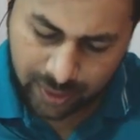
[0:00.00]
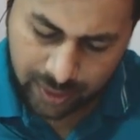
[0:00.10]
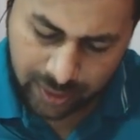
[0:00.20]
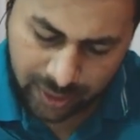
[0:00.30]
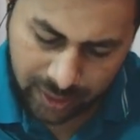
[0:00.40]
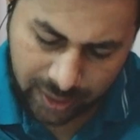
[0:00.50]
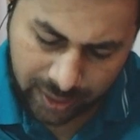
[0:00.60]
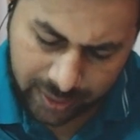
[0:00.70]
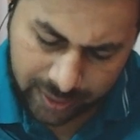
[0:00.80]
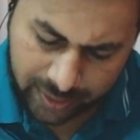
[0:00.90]

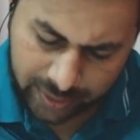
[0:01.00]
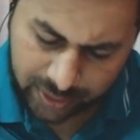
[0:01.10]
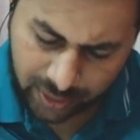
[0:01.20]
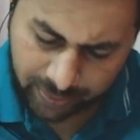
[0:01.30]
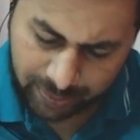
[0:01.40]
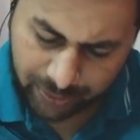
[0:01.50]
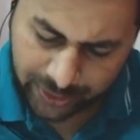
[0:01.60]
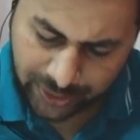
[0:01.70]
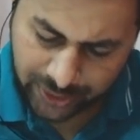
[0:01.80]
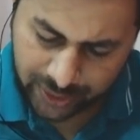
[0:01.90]
the stopping
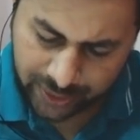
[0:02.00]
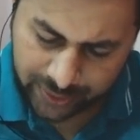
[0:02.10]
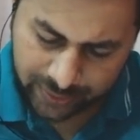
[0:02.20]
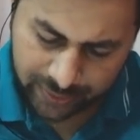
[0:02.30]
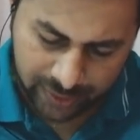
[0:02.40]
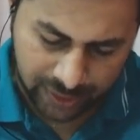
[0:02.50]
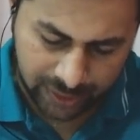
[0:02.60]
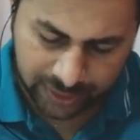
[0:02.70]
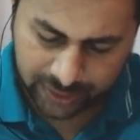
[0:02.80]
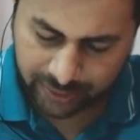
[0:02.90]
potential
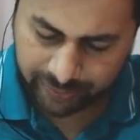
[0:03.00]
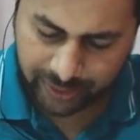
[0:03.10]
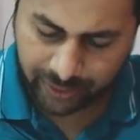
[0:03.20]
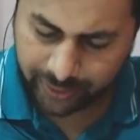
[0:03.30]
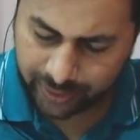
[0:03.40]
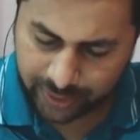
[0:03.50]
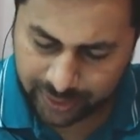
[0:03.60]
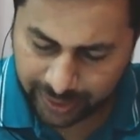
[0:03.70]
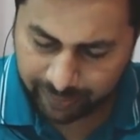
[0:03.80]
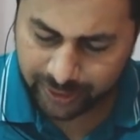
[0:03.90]
is 3v naught. The
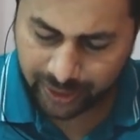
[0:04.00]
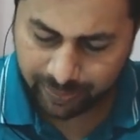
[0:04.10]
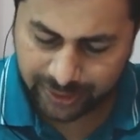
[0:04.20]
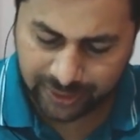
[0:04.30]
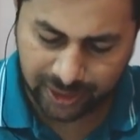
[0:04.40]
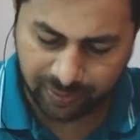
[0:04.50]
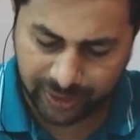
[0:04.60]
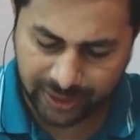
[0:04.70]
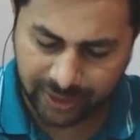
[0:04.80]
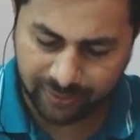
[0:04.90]
same surface is
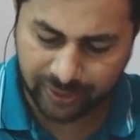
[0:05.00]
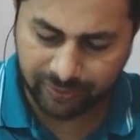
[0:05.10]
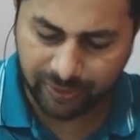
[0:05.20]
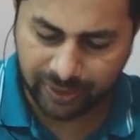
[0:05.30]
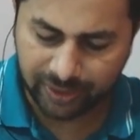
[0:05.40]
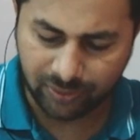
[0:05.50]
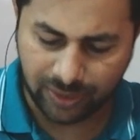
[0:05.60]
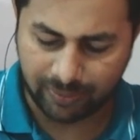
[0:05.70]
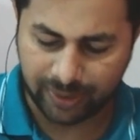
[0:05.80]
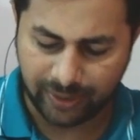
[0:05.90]
illuminated with wavelength 2
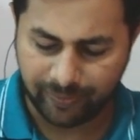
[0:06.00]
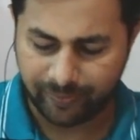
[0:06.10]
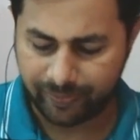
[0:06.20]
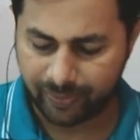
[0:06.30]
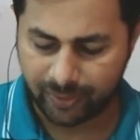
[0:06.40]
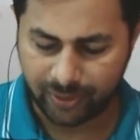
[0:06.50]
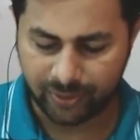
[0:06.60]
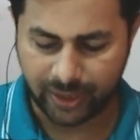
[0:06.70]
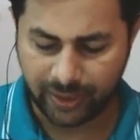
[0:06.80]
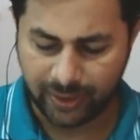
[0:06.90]
lambda.
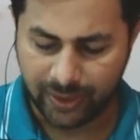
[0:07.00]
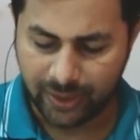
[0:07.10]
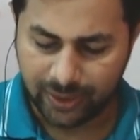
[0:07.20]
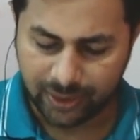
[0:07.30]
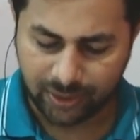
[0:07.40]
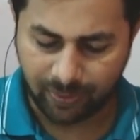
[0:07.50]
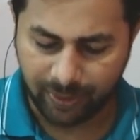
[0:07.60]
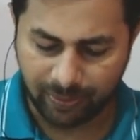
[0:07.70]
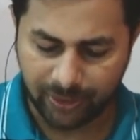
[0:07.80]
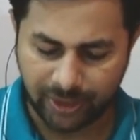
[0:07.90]
Okay, the
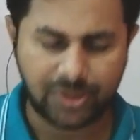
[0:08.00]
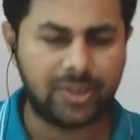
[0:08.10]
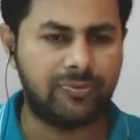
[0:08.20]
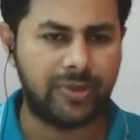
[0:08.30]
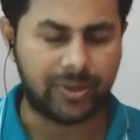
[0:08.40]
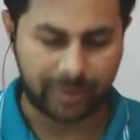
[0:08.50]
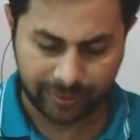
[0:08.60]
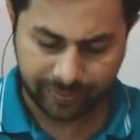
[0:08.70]
stopping potential is v naught.